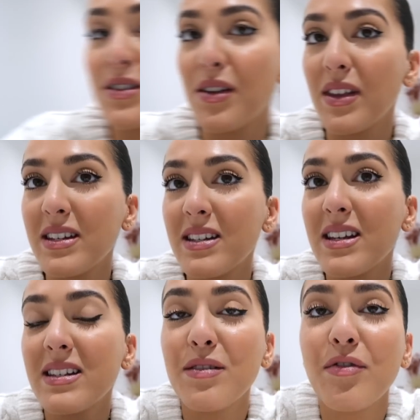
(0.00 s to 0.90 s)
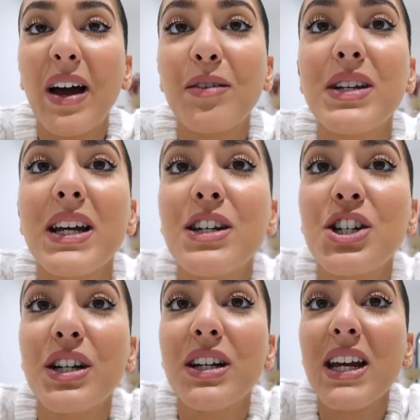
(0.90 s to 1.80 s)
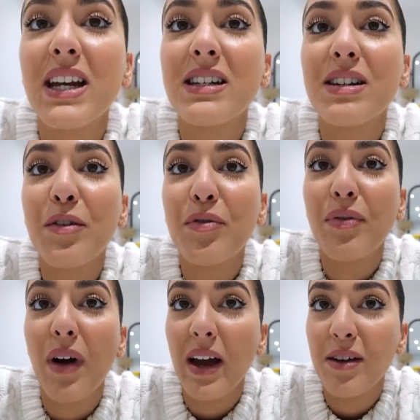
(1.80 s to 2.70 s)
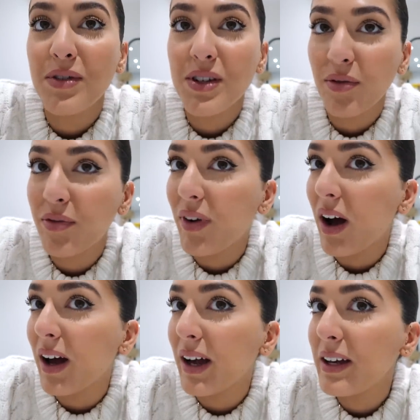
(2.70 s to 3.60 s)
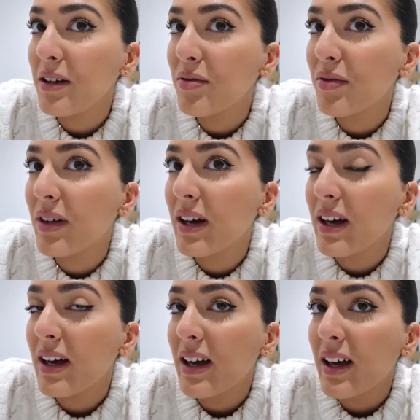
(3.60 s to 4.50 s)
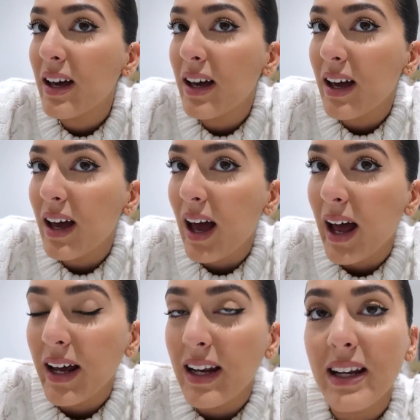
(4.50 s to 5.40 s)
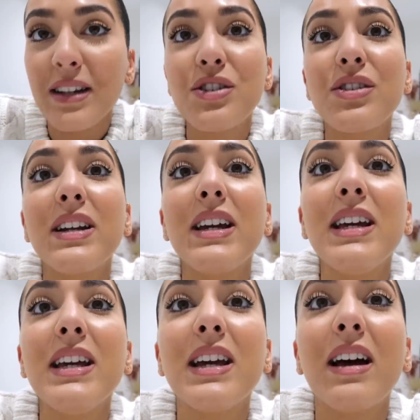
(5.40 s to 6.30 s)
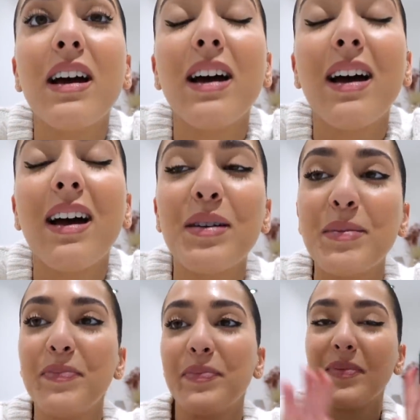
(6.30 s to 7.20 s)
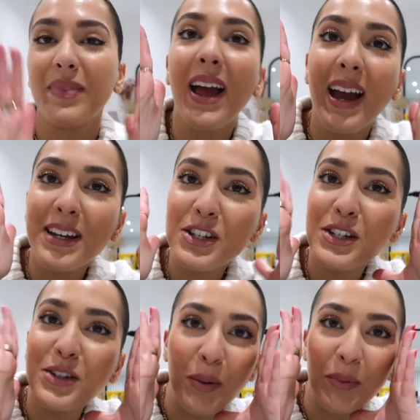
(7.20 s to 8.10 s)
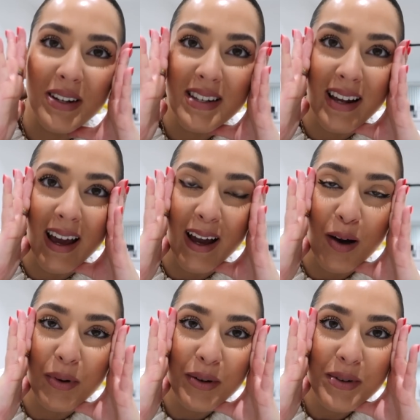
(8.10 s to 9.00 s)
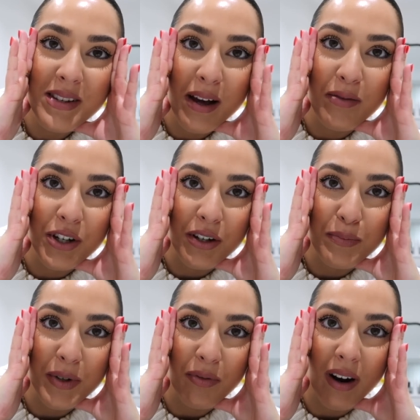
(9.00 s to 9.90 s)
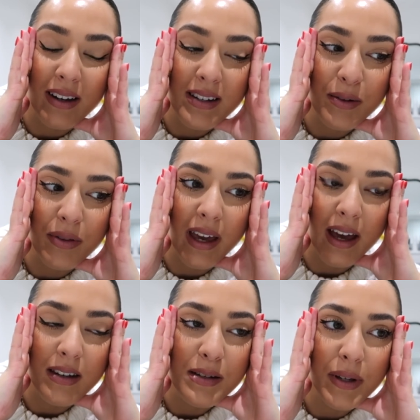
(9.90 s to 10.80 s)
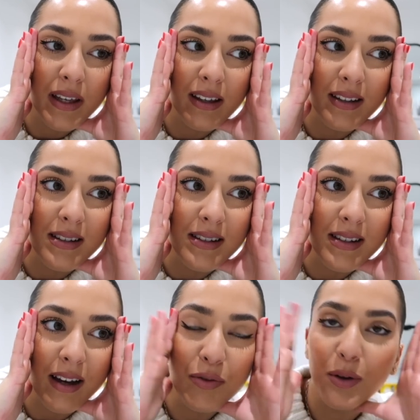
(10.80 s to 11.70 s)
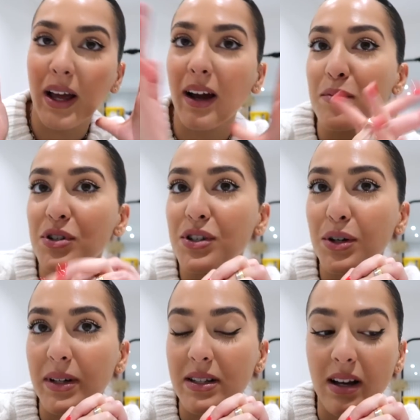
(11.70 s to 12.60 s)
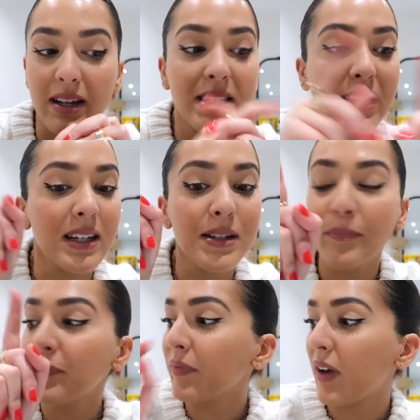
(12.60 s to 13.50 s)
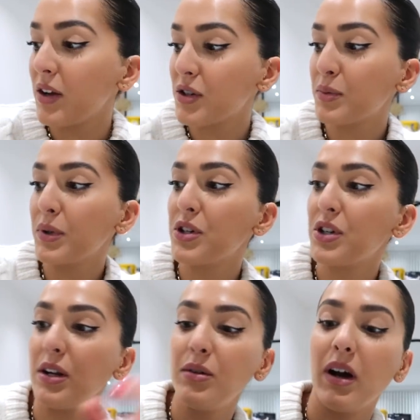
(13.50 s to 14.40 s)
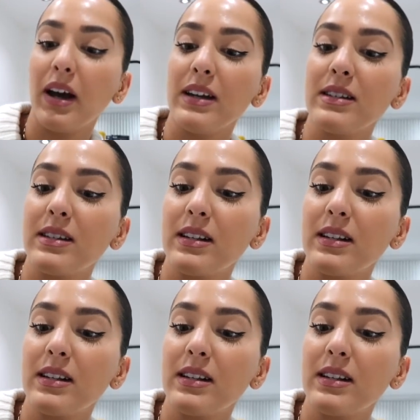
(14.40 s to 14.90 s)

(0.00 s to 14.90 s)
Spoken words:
So this is the foundation. It's 5 to 5. and I actually don't want to say. I want to reserve judgment right until the end because I feel like I'm just too excited. I just want to show you guys.